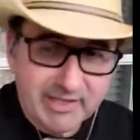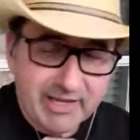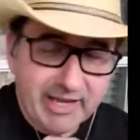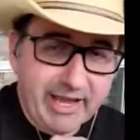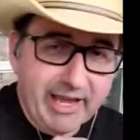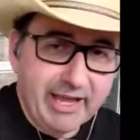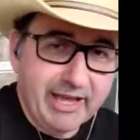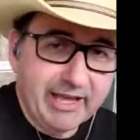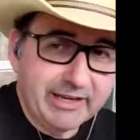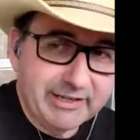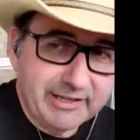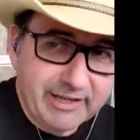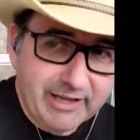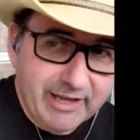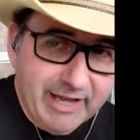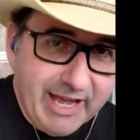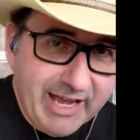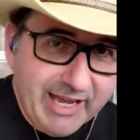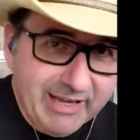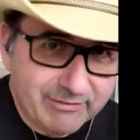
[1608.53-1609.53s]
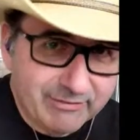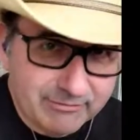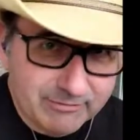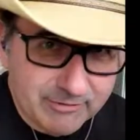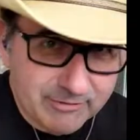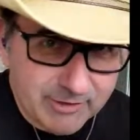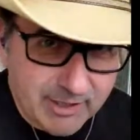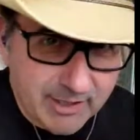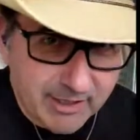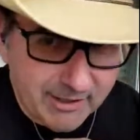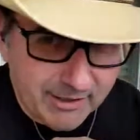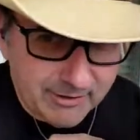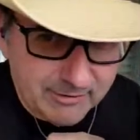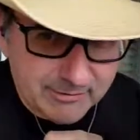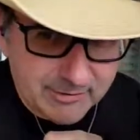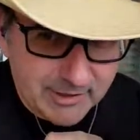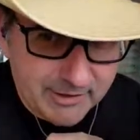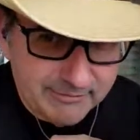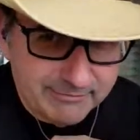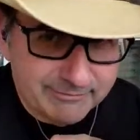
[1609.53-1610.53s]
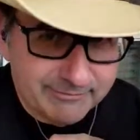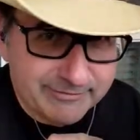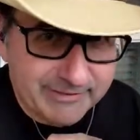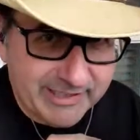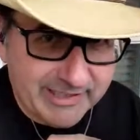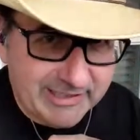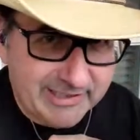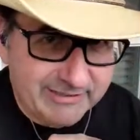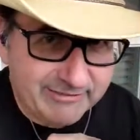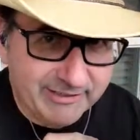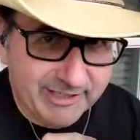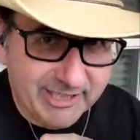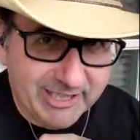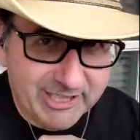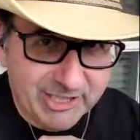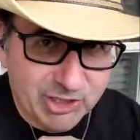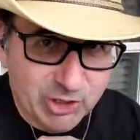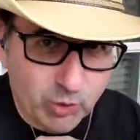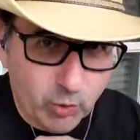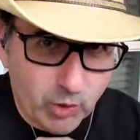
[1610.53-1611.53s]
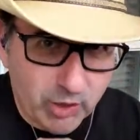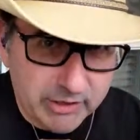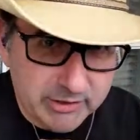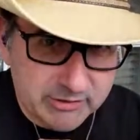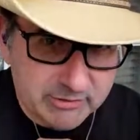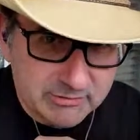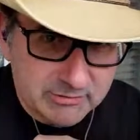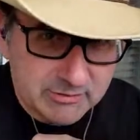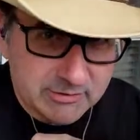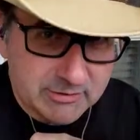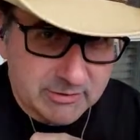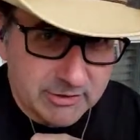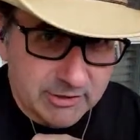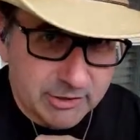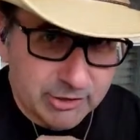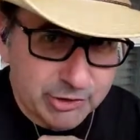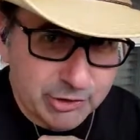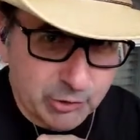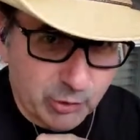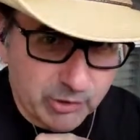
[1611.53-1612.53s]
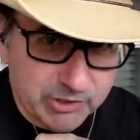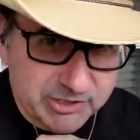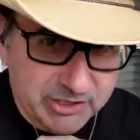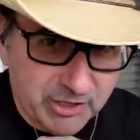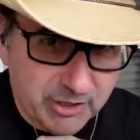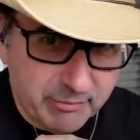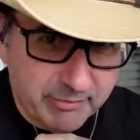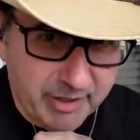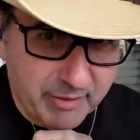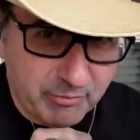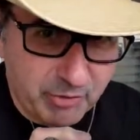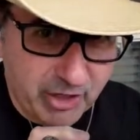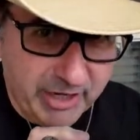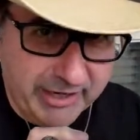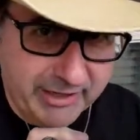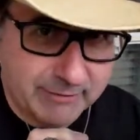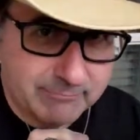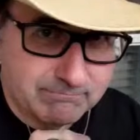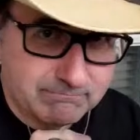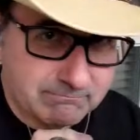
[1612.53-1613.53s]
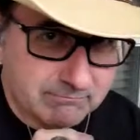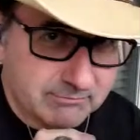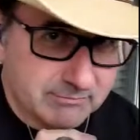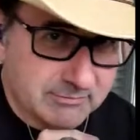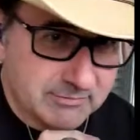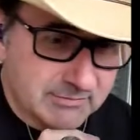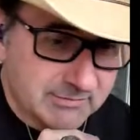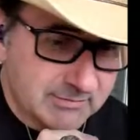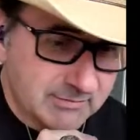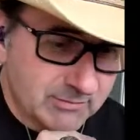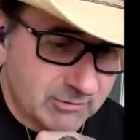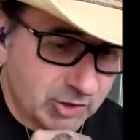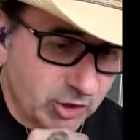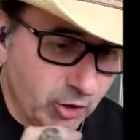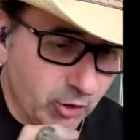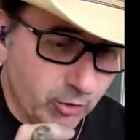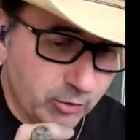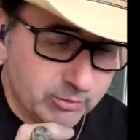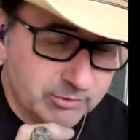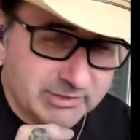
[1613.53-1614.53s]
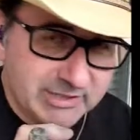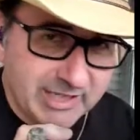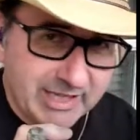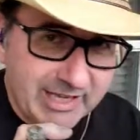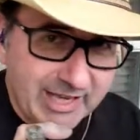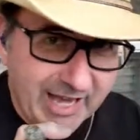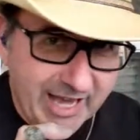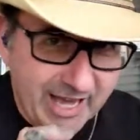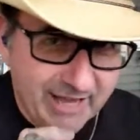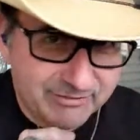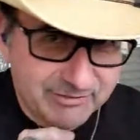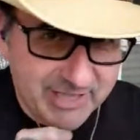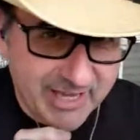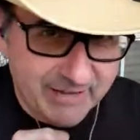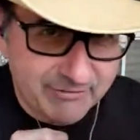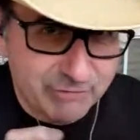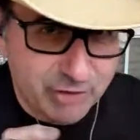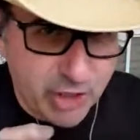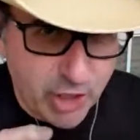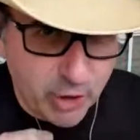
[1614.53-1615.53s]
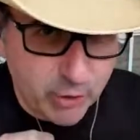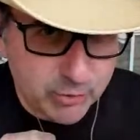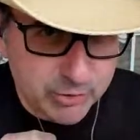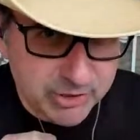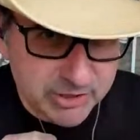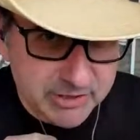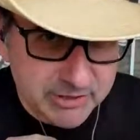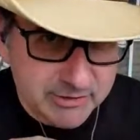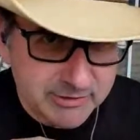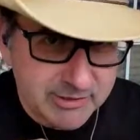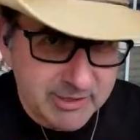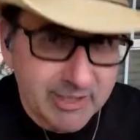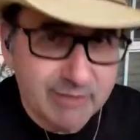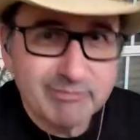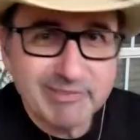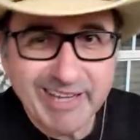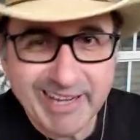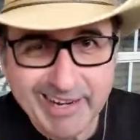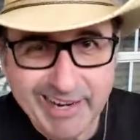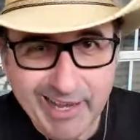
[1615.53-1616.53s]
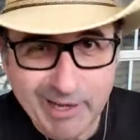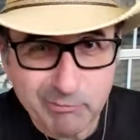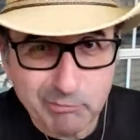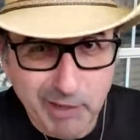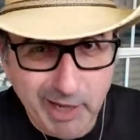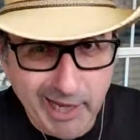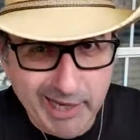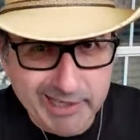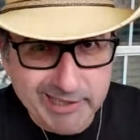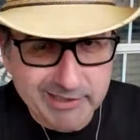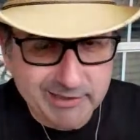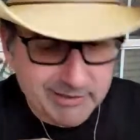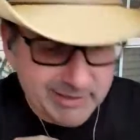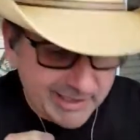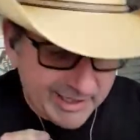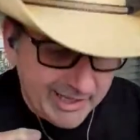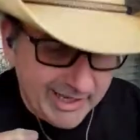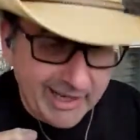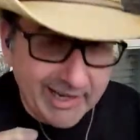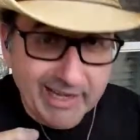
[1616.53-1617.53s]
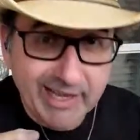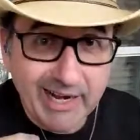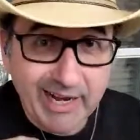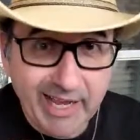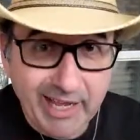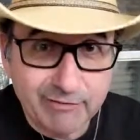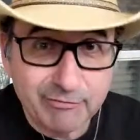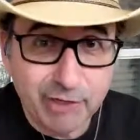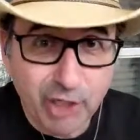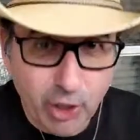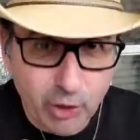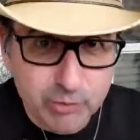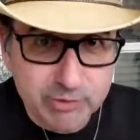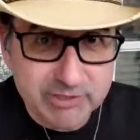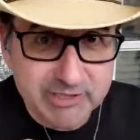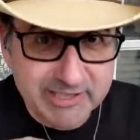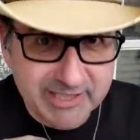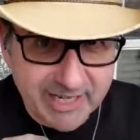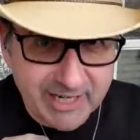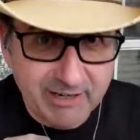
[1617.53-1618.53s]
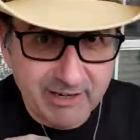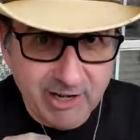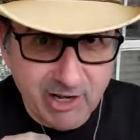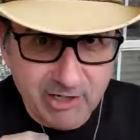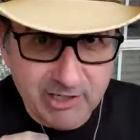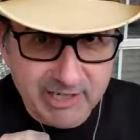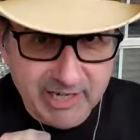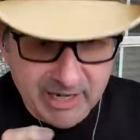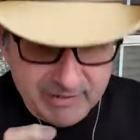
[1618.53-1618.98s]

and I have a very very short-term memory. So I have to have notes, kind of like Biden. I got to have notes to carry on a